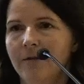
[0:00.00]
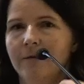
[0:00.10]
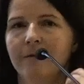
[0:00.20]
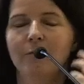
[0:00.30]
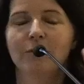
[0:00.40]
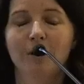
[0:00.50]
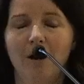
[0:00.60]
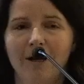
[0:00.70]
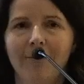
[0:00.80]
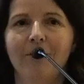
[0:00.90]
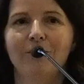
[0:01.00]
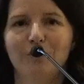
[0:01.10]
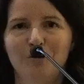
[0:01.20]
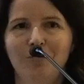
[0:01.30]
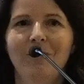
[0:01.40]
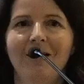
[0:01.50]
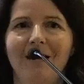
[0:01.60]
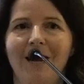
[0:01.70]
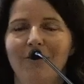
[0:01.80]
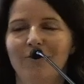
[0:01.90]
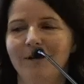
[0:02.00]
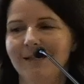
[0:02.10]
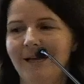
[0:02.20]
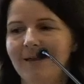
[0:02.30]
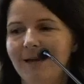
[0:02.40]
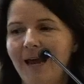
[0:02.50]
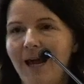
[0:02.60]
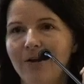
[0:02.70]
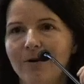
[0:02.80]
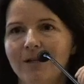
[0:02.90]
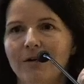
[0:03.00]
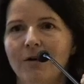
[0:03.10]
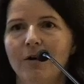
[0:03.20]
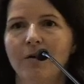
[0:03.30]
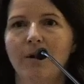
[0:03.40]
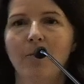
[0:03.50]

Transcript: we're talking about 2 main categories. And the categories are we